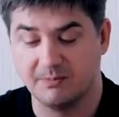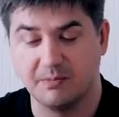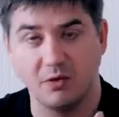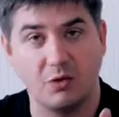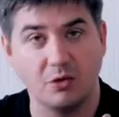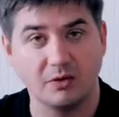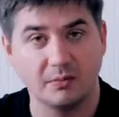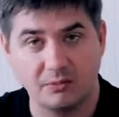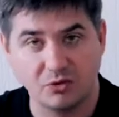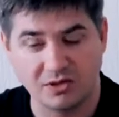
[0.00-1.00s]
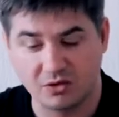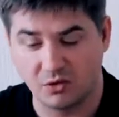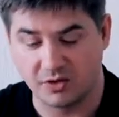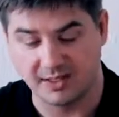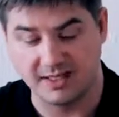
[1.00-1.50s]
The second field
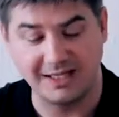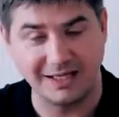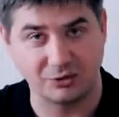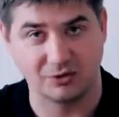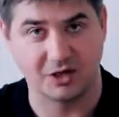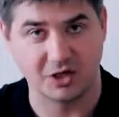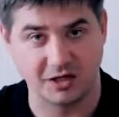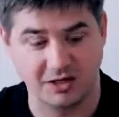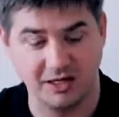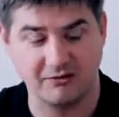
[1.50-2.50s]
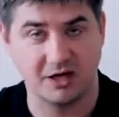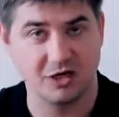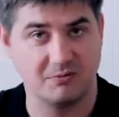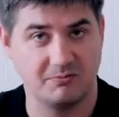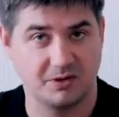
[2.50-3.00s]
is the current IP
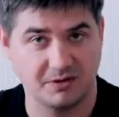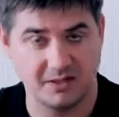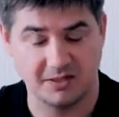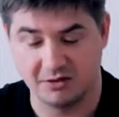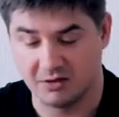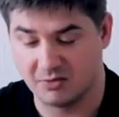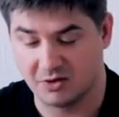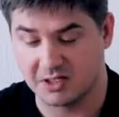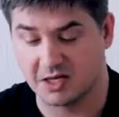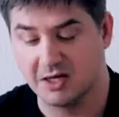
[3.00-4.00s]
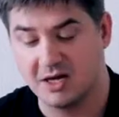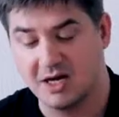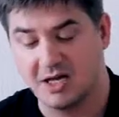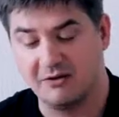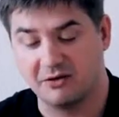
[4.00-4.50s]
address of the node
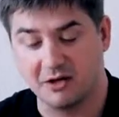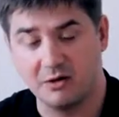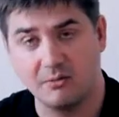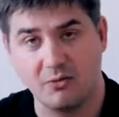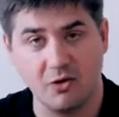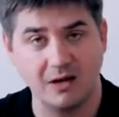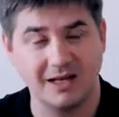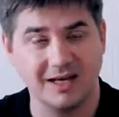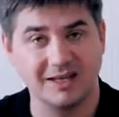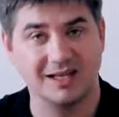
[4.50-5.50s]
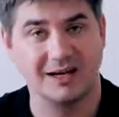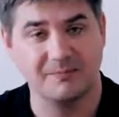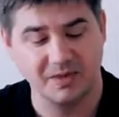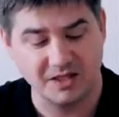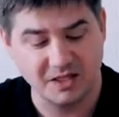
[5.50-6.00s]
to which the PLC Secure
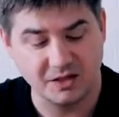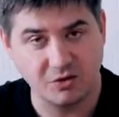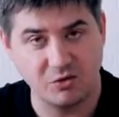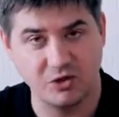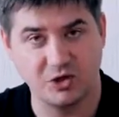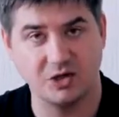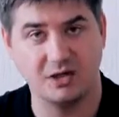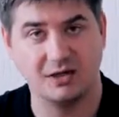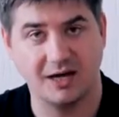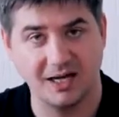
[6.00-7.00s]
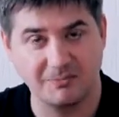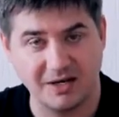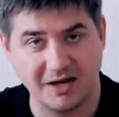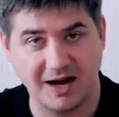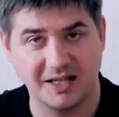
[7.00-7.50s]
Box gets connected
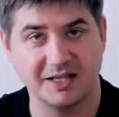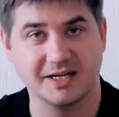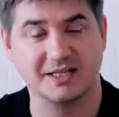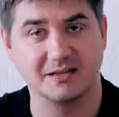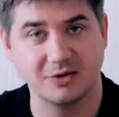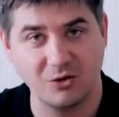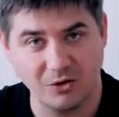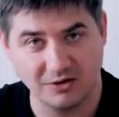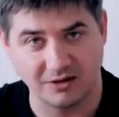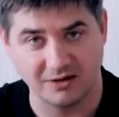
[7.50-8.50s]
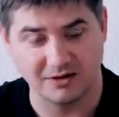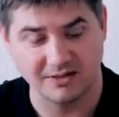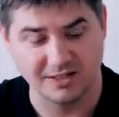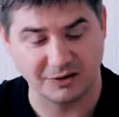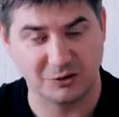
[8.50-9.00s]
for minting.
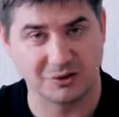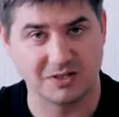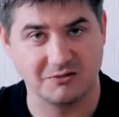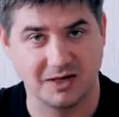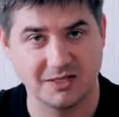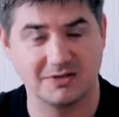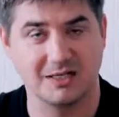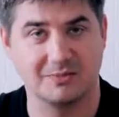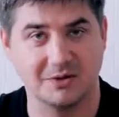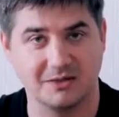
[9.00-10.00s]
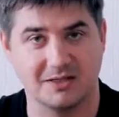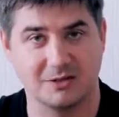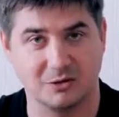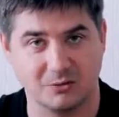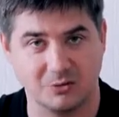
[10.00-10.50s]
Now, in order for minting
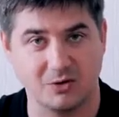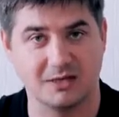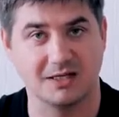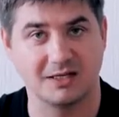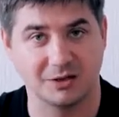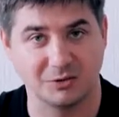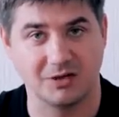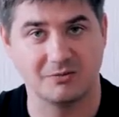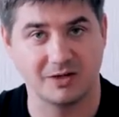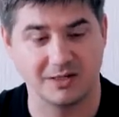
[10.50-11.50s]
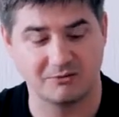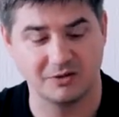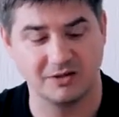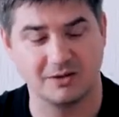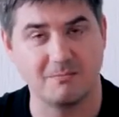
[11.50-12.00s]
to be successful, you
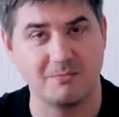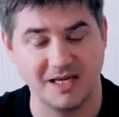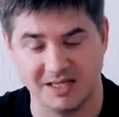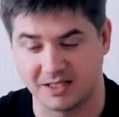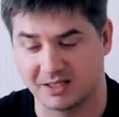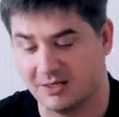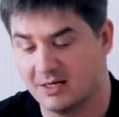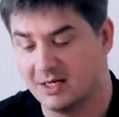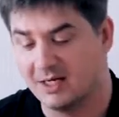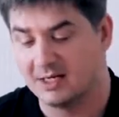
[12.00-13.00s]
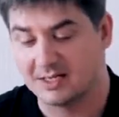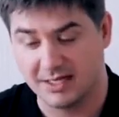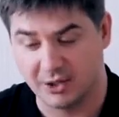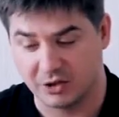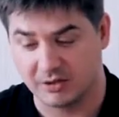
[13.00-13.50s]
need to complete the
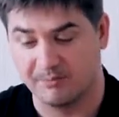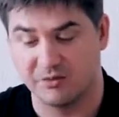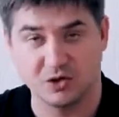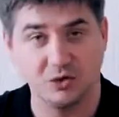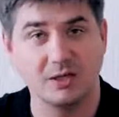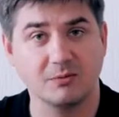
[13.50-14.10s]
configuration procedure.